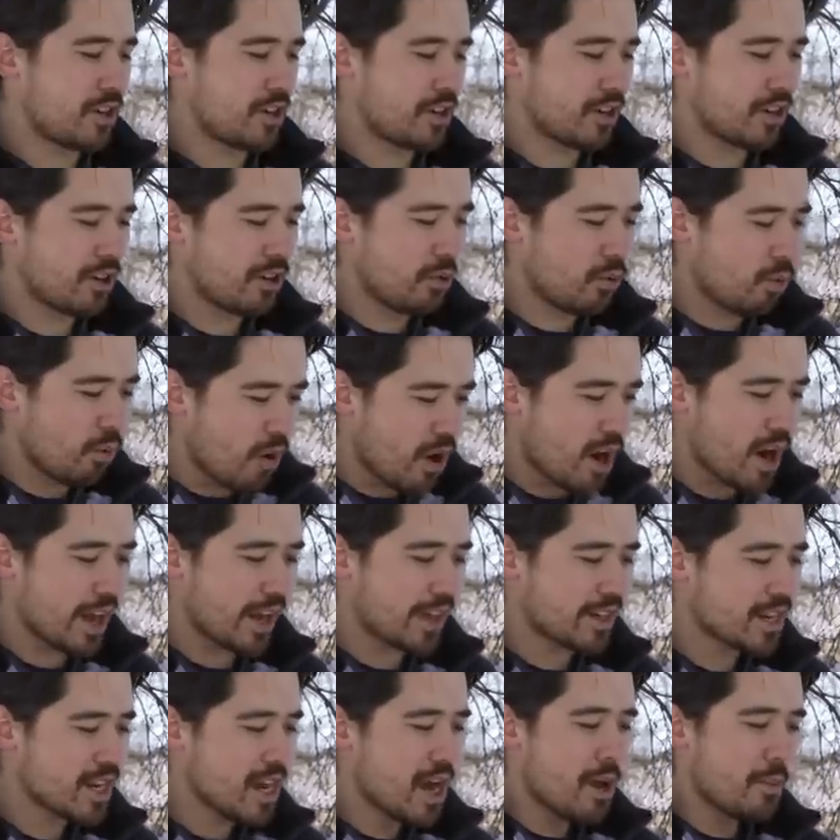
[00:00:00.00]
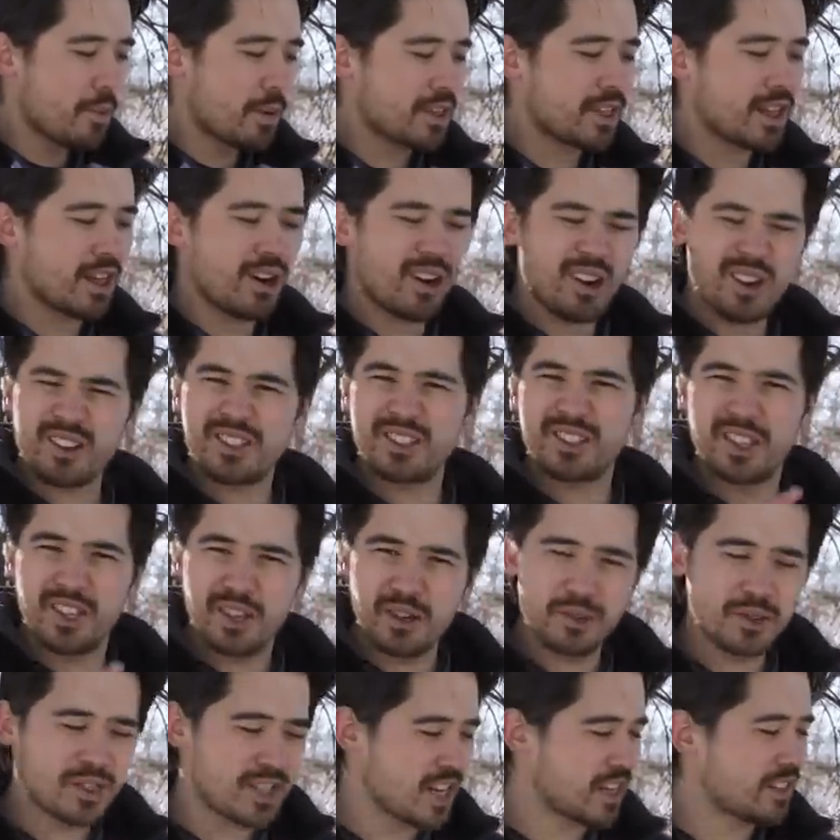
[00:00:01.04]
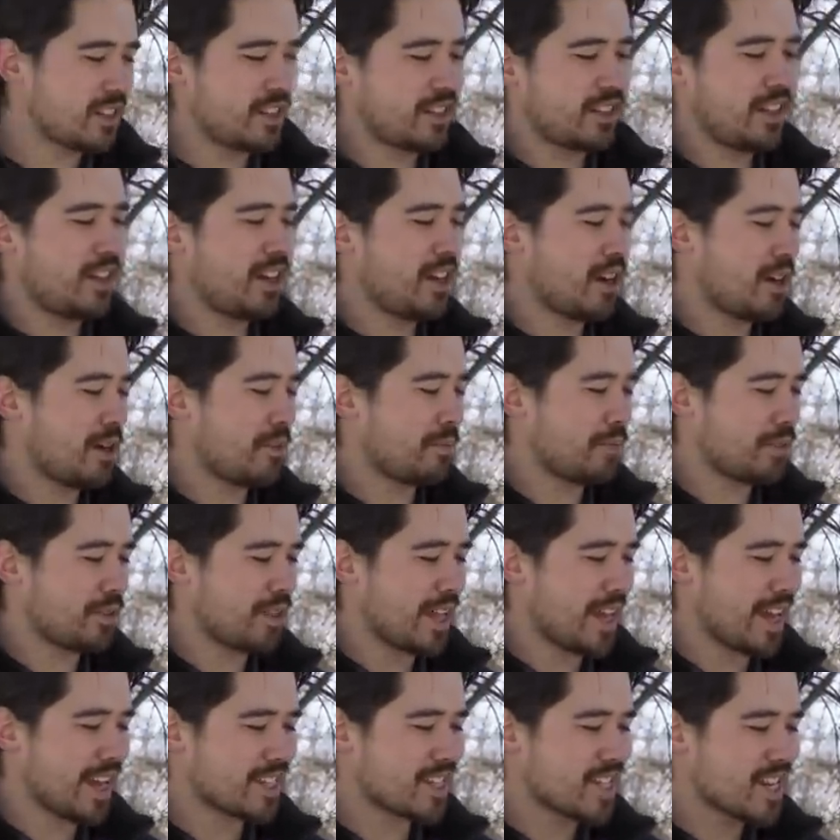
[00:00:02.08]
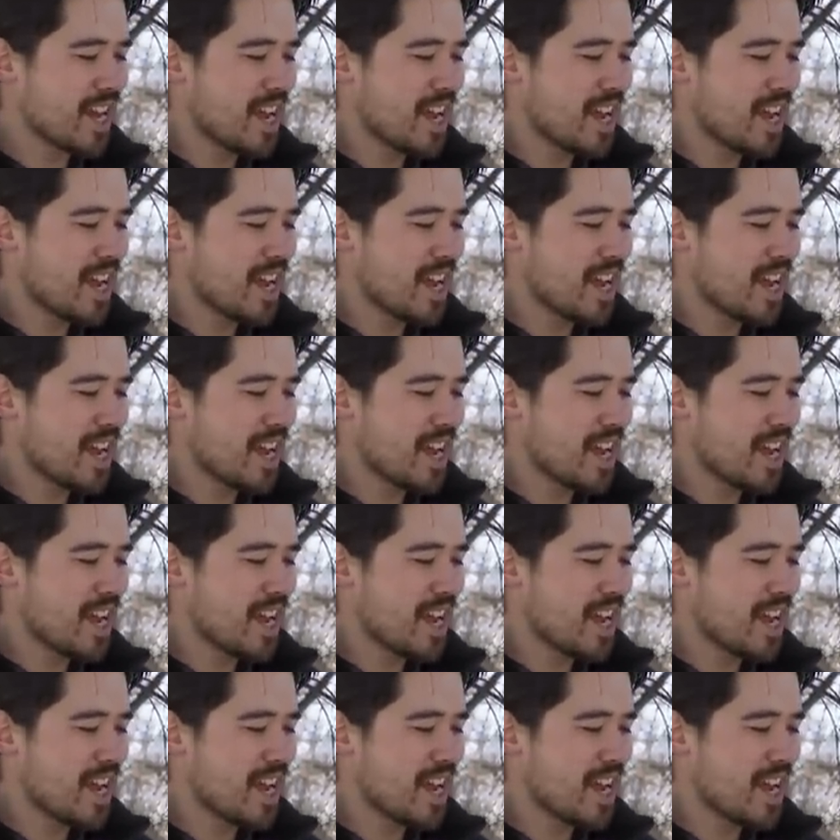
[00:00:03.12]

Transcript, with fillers: that you're going to want but that aren't too technically complex.